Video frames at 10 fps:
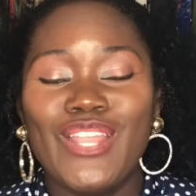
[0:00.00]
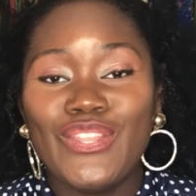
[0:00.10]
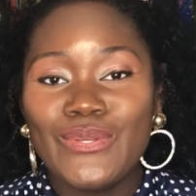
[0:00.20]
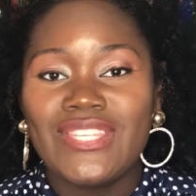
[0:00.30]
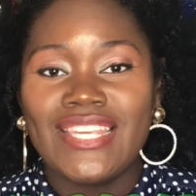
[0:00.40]
A
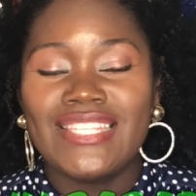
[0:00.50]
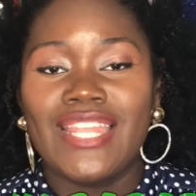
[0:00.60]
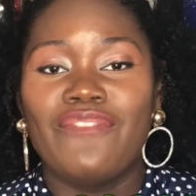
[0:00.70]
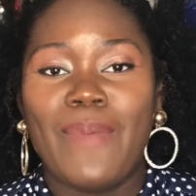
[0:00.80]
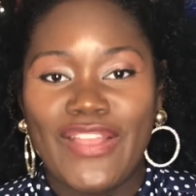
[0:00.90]
new
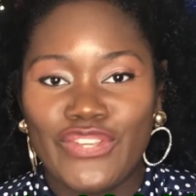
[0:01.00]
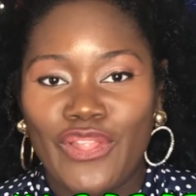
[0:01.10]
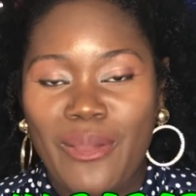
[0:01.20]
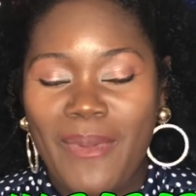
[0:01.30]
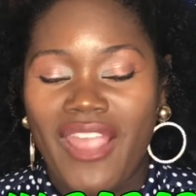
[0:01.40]
season of
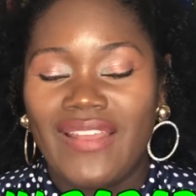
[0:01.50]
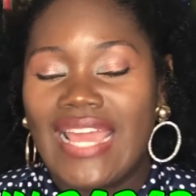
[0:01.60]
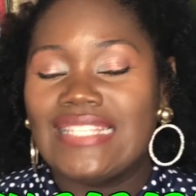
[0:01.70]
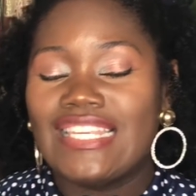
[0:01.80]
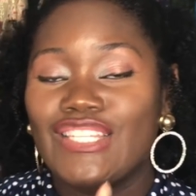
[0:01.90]
Bachelor in
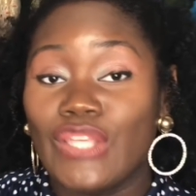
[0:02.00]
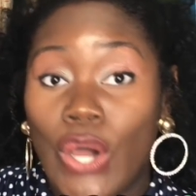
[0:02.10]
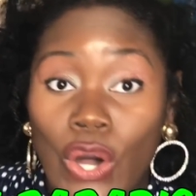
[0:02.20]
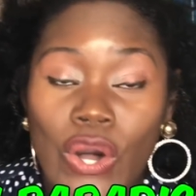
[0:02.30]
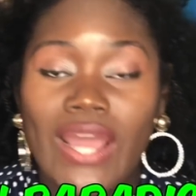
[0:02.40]
Paradise is
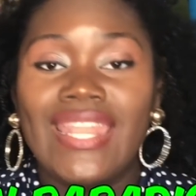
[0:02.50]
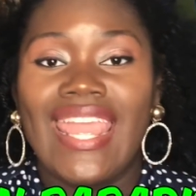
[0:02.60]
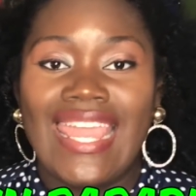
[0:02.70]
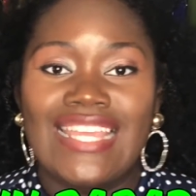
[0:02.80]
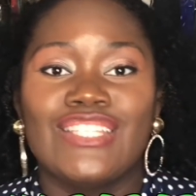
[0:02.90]
on
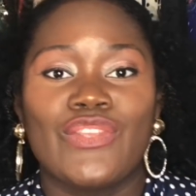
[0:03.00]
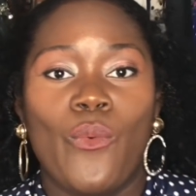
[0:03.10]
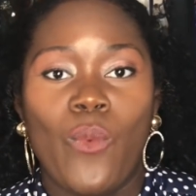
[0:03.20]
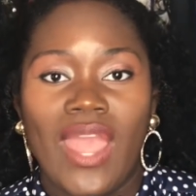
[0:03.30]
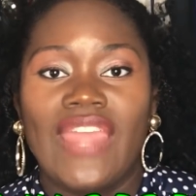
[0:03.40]

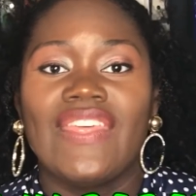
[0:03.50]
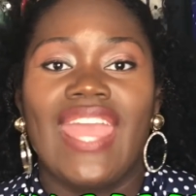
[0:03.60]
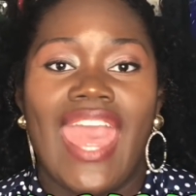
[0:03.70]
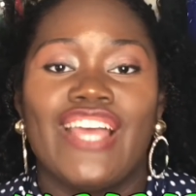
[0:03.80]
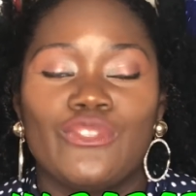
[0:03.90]
its way. The
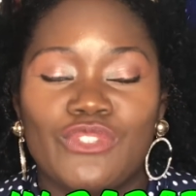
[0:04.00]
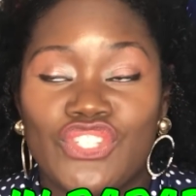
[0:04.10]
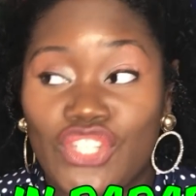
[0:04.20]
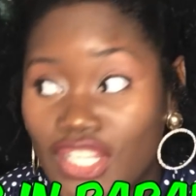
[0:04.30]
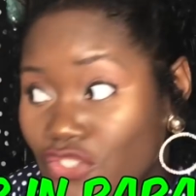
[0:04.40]
cast
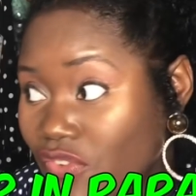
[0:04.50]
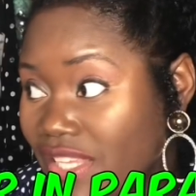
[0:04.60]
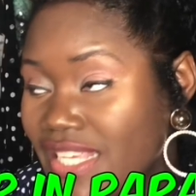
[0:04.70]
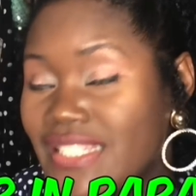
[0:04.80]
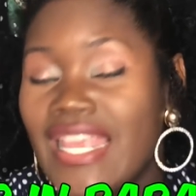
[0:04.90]
was just
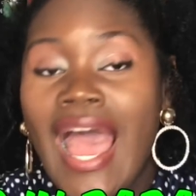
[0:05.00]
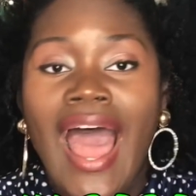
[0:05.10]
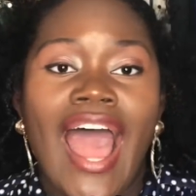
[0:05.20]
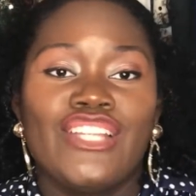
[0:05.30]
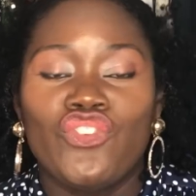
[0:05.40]
released.
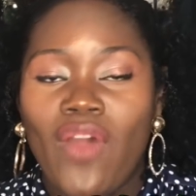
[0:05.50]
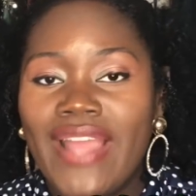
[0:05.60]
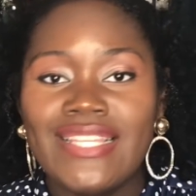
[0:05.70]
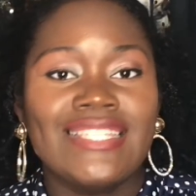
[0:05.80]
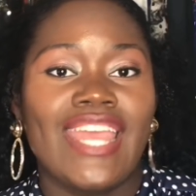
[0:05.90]
I
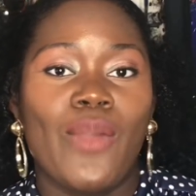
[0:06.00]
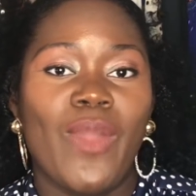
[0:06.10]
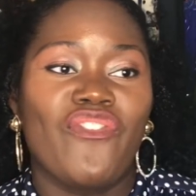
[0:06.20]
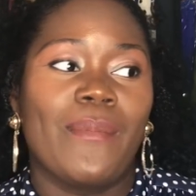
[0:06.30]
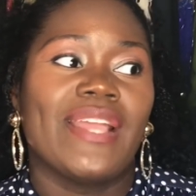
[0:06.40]
tried to stay
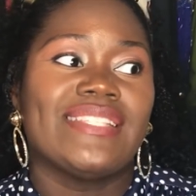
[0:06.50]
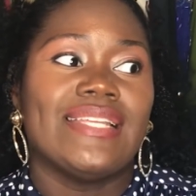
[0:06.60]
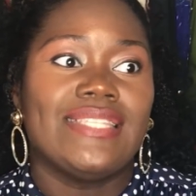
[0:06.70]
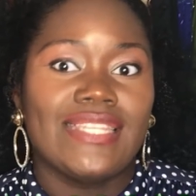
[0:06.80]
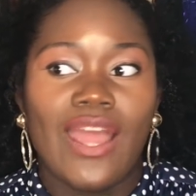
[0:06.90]
away from it because
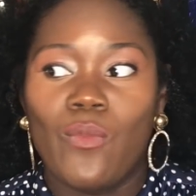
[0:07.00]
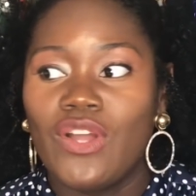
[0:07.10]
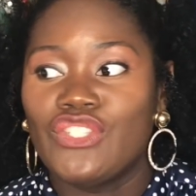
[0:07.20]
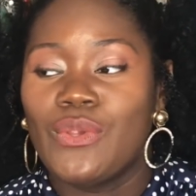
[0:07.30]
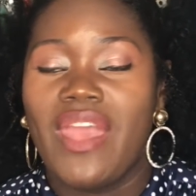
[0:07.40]
I did not
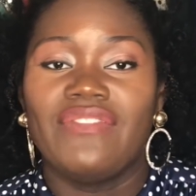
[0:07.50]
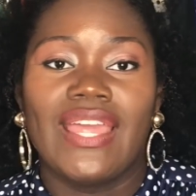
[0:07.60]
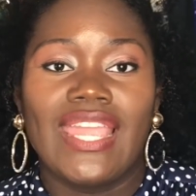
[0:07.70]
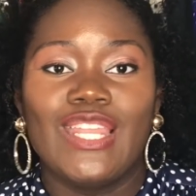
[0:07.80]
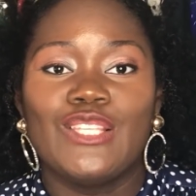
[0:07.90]
want to have
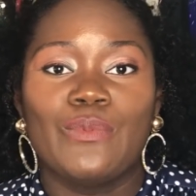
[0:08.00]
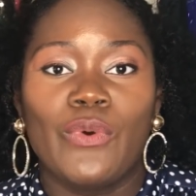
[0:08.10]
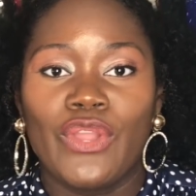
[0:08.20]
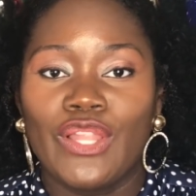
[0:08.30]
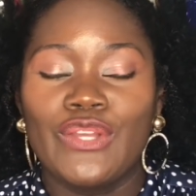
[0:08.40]
like any
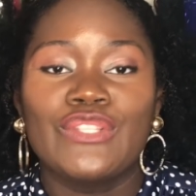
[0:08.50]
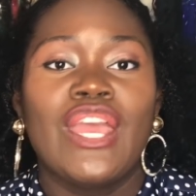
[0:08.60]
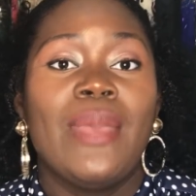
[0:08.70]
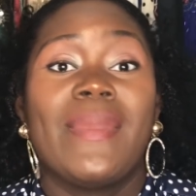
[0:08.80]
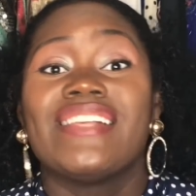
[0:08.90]
spoilers
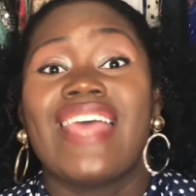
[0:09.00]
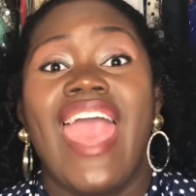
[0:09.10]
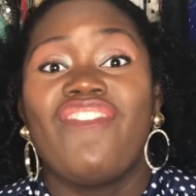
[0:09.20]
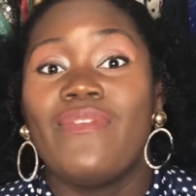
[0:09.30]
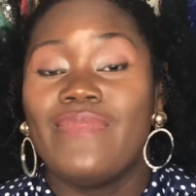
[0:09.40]
because I
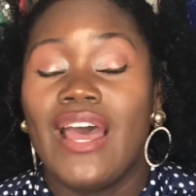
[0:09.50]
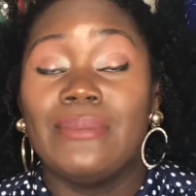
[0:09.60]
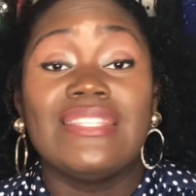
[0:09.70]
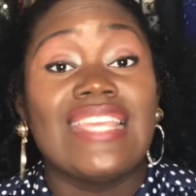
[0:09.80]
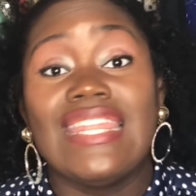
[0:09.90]
haven't
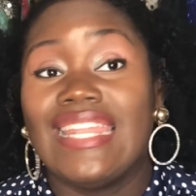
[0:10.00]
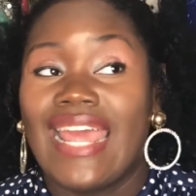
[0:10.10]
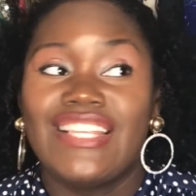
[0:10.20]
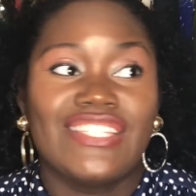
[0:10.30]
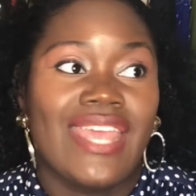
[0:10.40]
um, seen it and
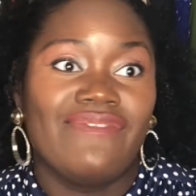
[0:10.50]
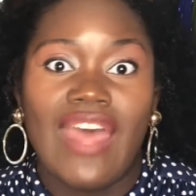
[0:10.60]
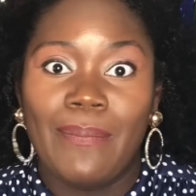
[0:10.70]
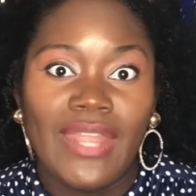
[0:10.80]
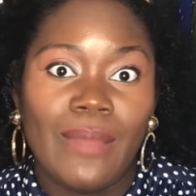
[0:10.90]
I just have
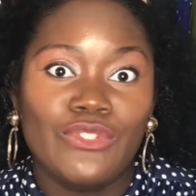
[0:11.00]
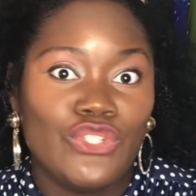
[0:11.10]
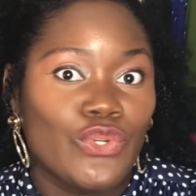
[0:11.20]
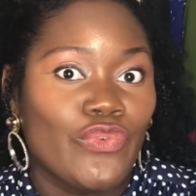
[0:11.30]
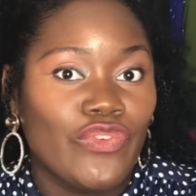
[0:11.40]
not been able
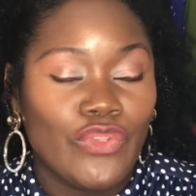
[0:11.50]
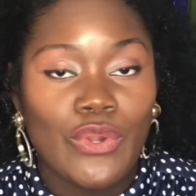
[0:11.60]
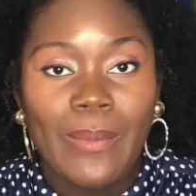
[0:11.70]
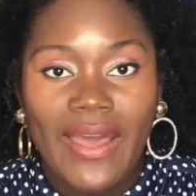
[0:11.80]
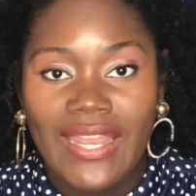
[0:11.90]
to do a
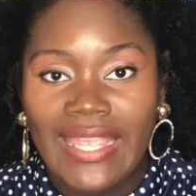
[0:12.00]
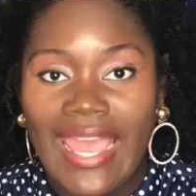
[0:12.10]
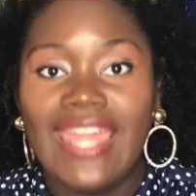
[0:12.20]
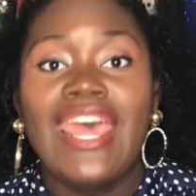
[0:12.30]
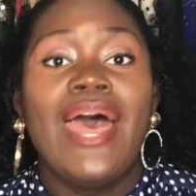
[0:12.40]
review about it
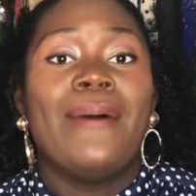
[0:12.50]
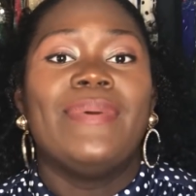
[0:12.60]
yet.